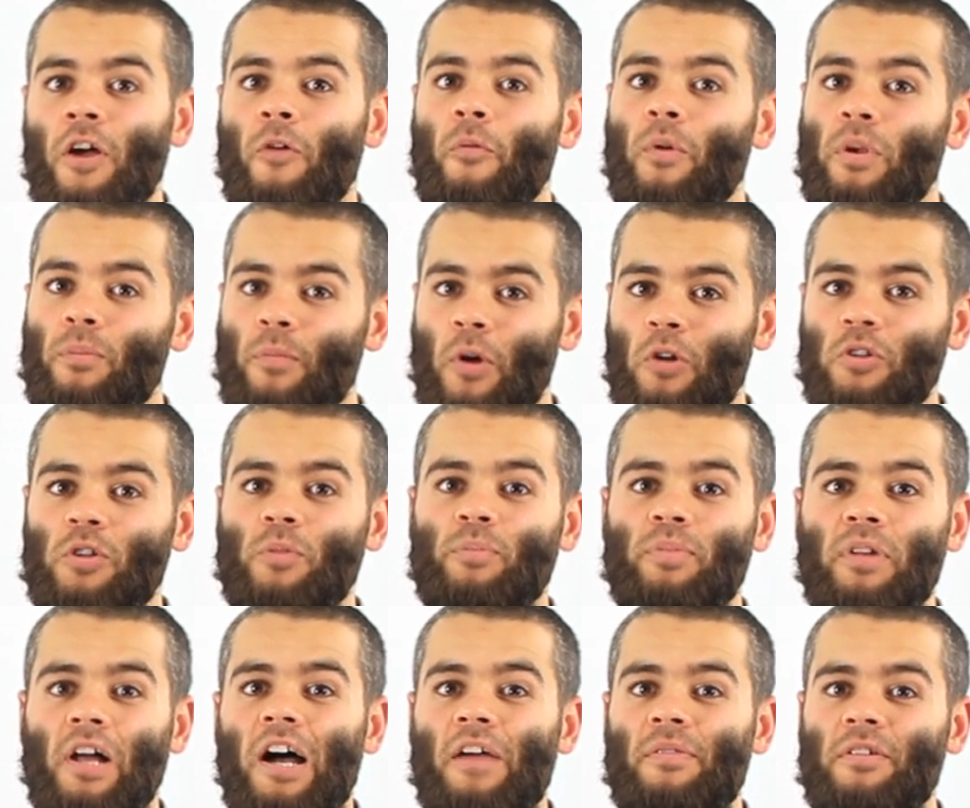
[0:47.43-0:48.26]
We
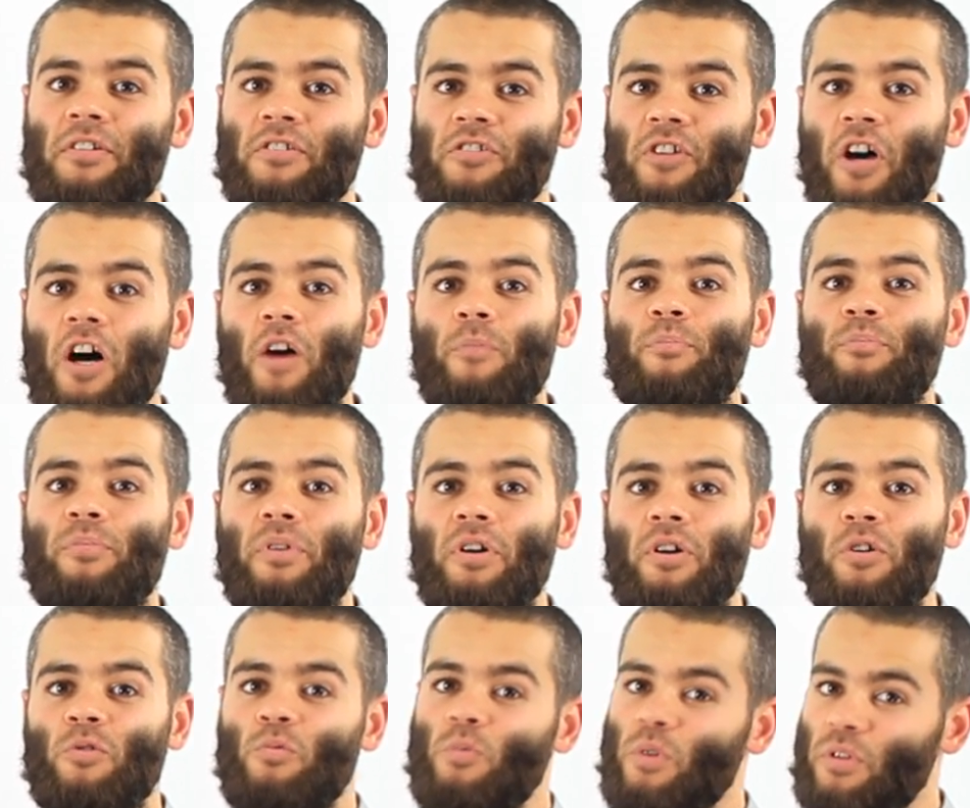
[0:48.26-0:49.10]
multiply the top
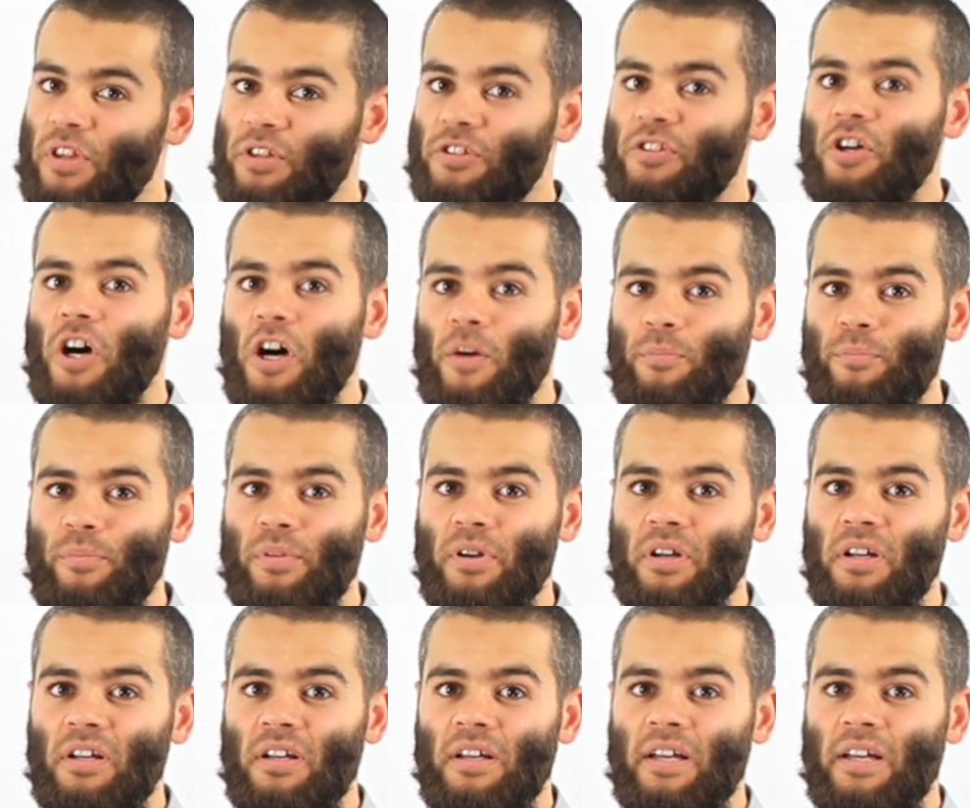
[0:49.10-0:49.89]
with the top